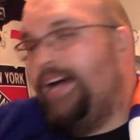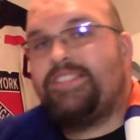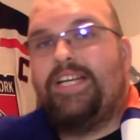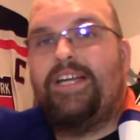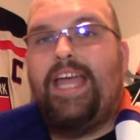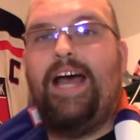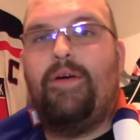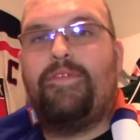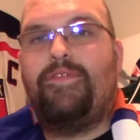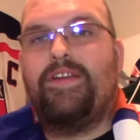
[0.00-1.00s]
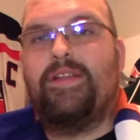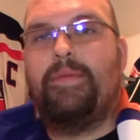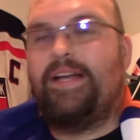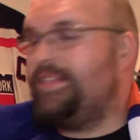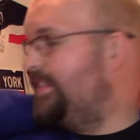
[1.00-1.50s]
tell you how I feel
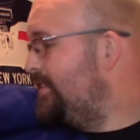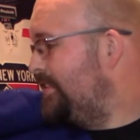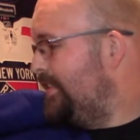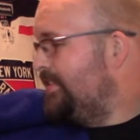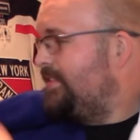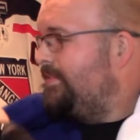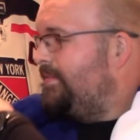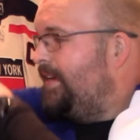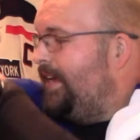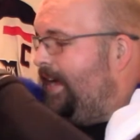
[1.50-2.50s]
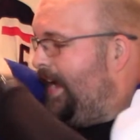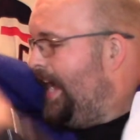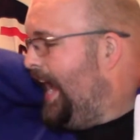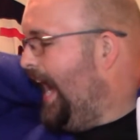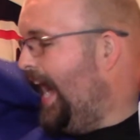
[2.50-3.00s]
about these things.
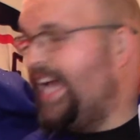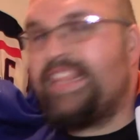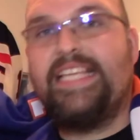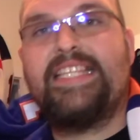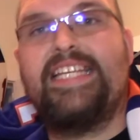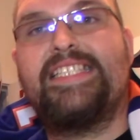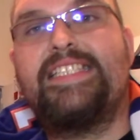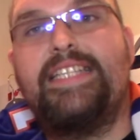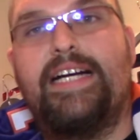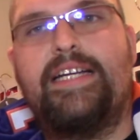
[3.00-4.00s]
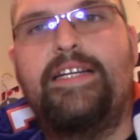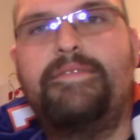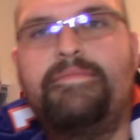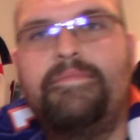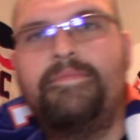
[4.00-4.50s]
I think they suck.
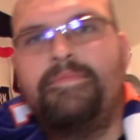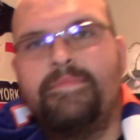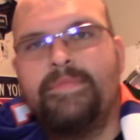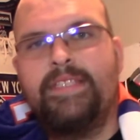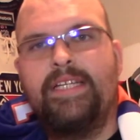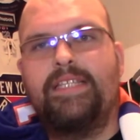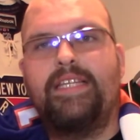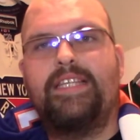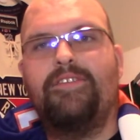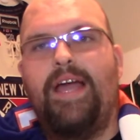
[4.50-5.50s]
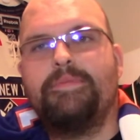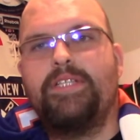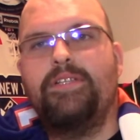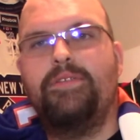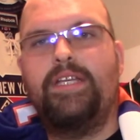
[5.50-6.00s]
I think they're
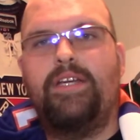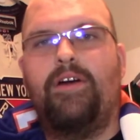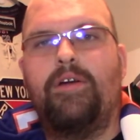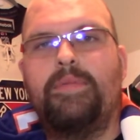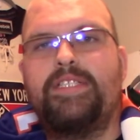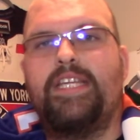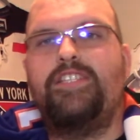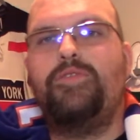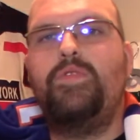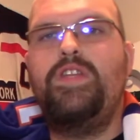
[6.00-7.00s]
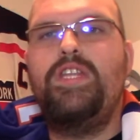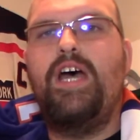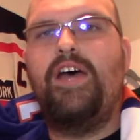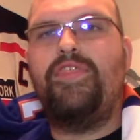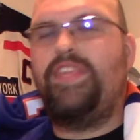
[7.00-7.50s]
absolutely garbage. They do
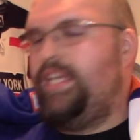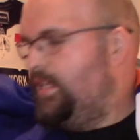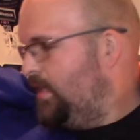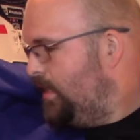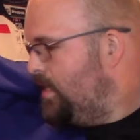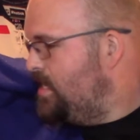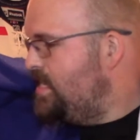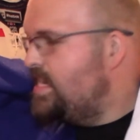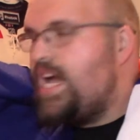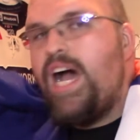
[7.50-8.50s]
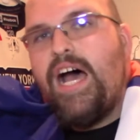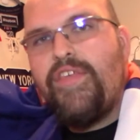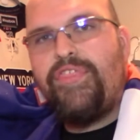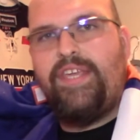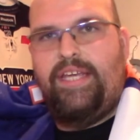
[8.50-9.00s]
nothing,
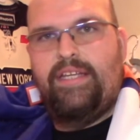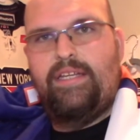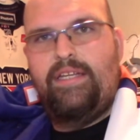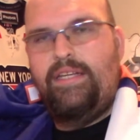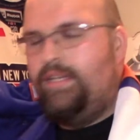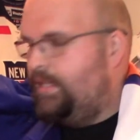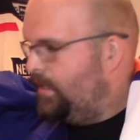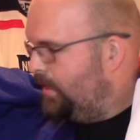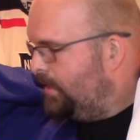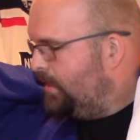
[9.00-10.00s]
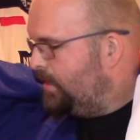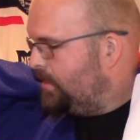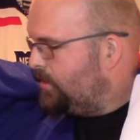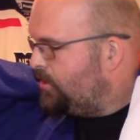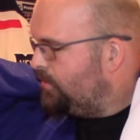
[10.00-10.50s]
nothing to the